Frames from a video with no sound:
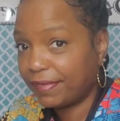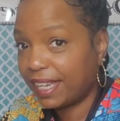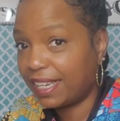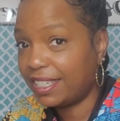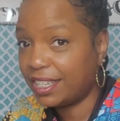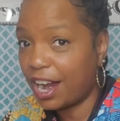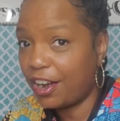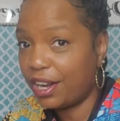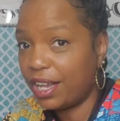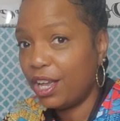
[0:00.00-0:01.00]
Get
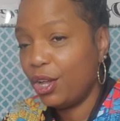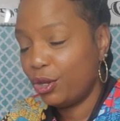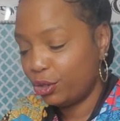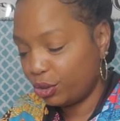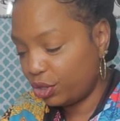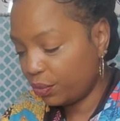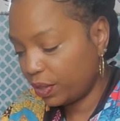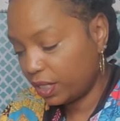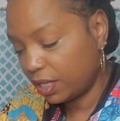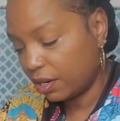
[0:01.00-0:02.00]
started, do your
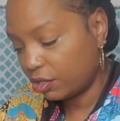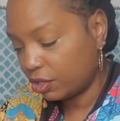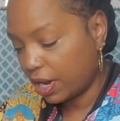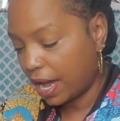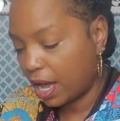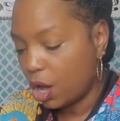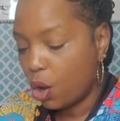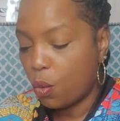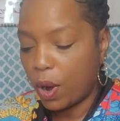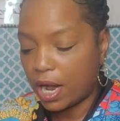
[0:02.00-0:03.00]
research, okay?
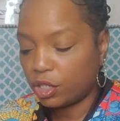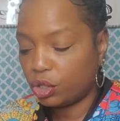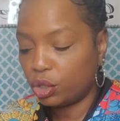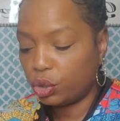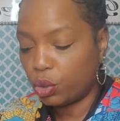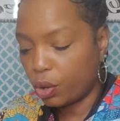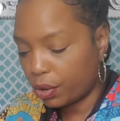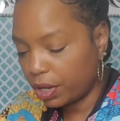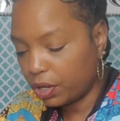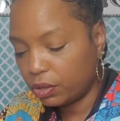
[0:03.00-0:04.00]
Watch
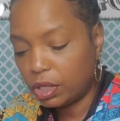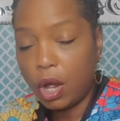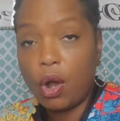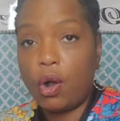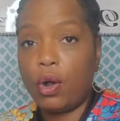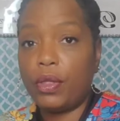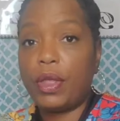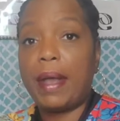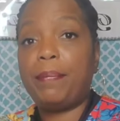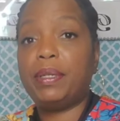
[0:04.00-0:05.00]
tutorials on
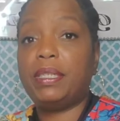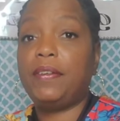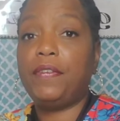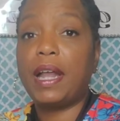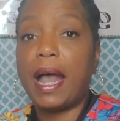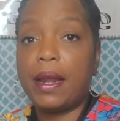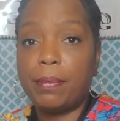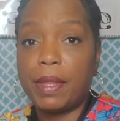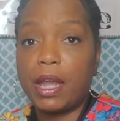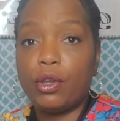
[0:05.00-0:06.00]
that specific
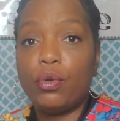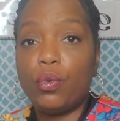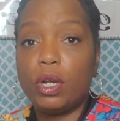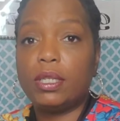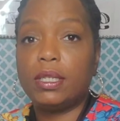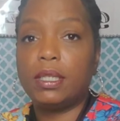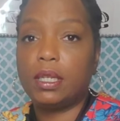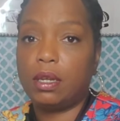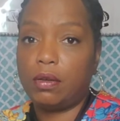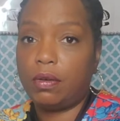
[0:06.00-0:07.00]
item that you want to
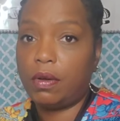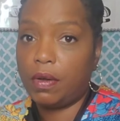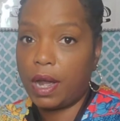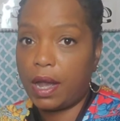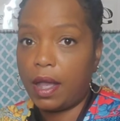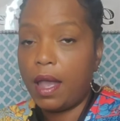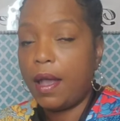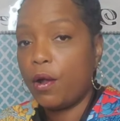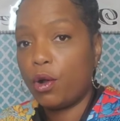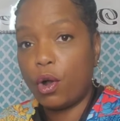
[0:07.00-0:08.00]
sell, okay?
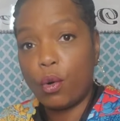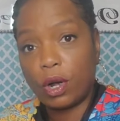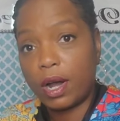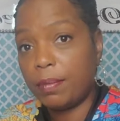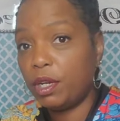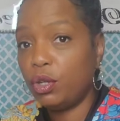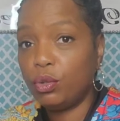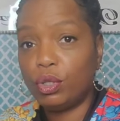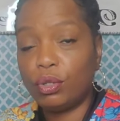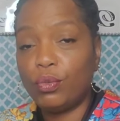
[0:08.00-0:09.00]
Come to
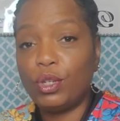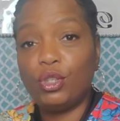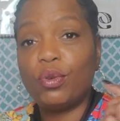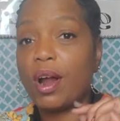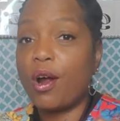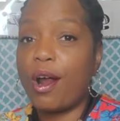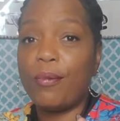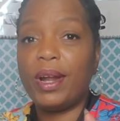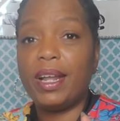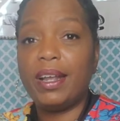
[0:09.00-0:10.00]
YouTube, which you are
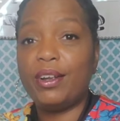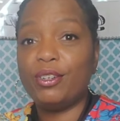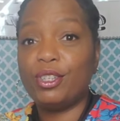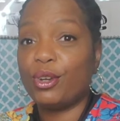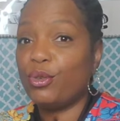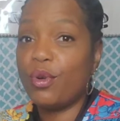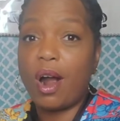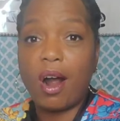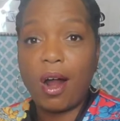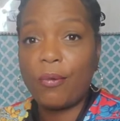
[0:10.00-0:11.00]
already here, so you
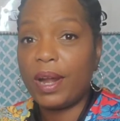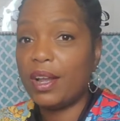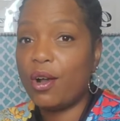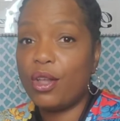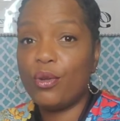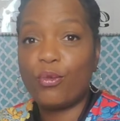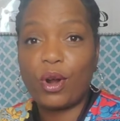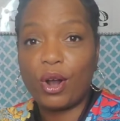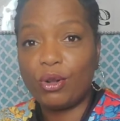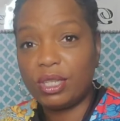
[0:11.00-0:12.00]
are already on the
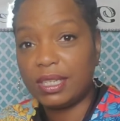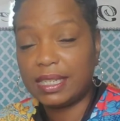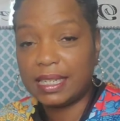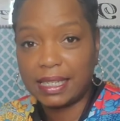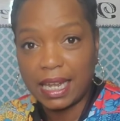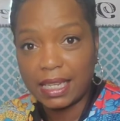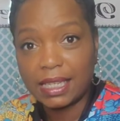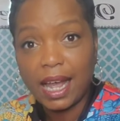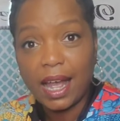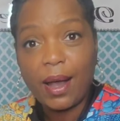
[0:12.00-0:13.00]
road to success.
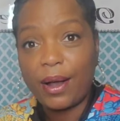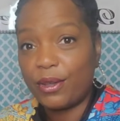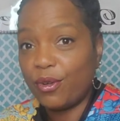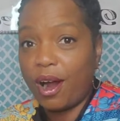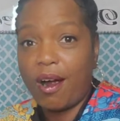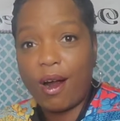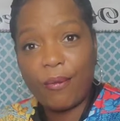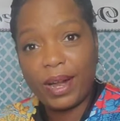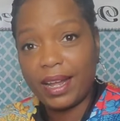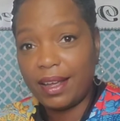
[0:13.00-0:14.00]
You are
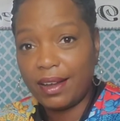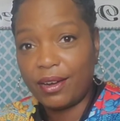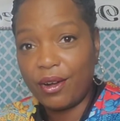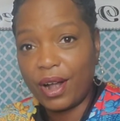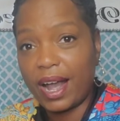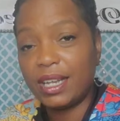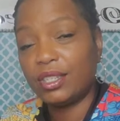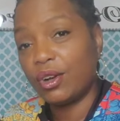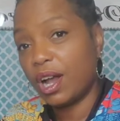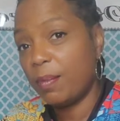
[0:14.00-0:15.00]
already here, okay?
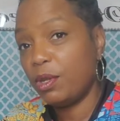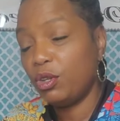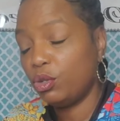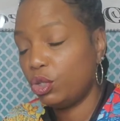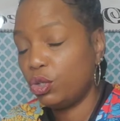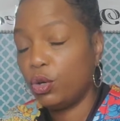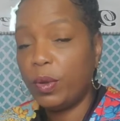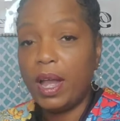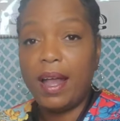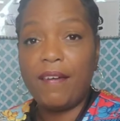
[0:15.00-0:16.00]
So come to YouTube,
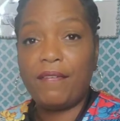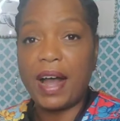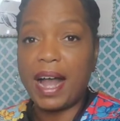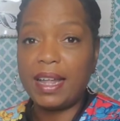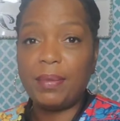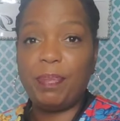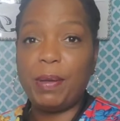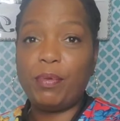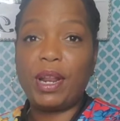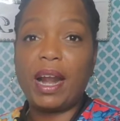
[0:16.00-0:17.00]
find
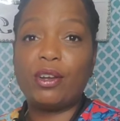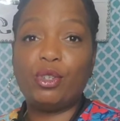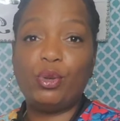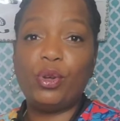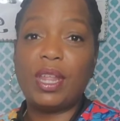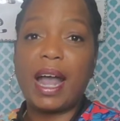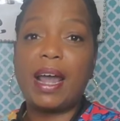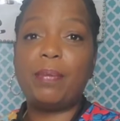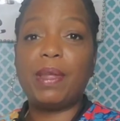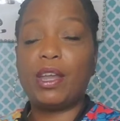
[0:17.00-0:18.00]
people that are doing the
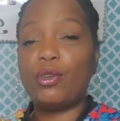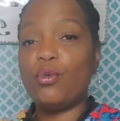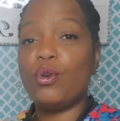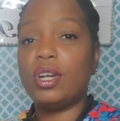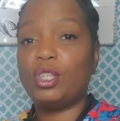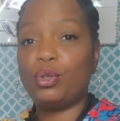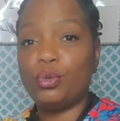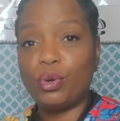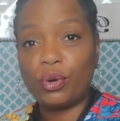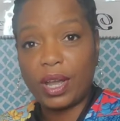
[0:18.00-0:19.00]
item that you want to
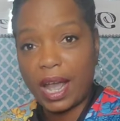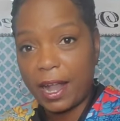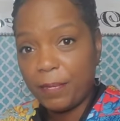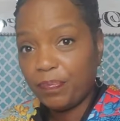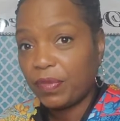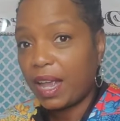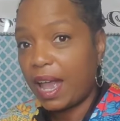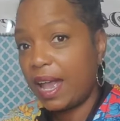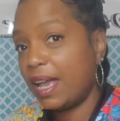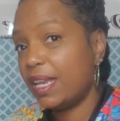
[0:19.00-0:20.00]
create,
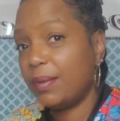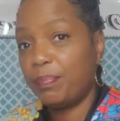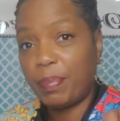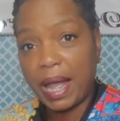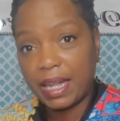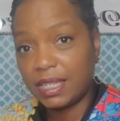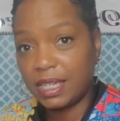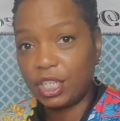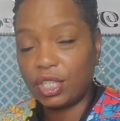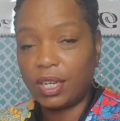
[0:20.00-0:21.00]
and pay
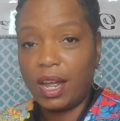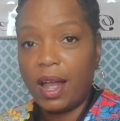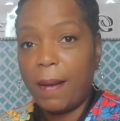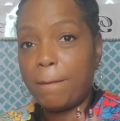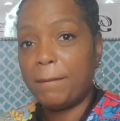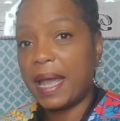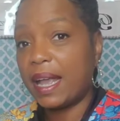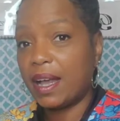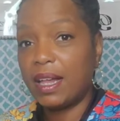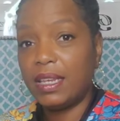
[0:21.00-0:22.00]
attention.
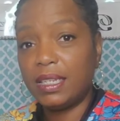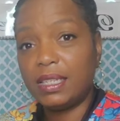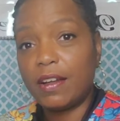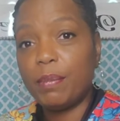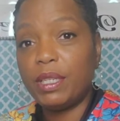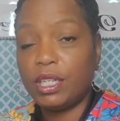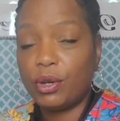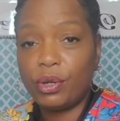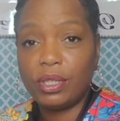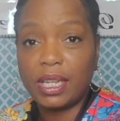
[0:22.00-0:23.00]
Make a list of
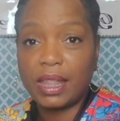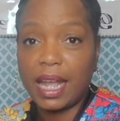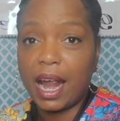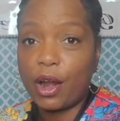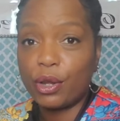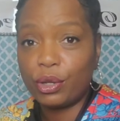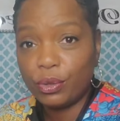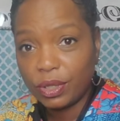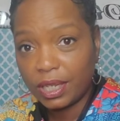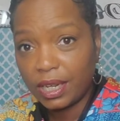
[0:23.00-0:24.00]
materials that they are
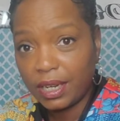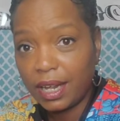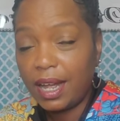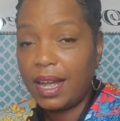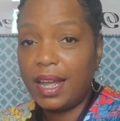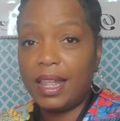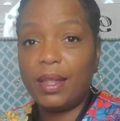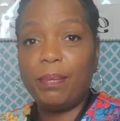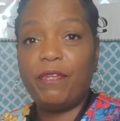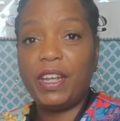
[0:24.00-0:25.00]
using in
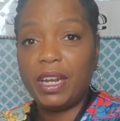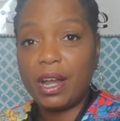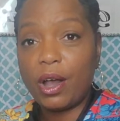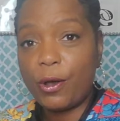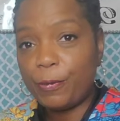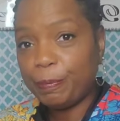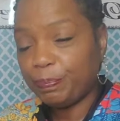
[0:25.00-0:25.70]
the video.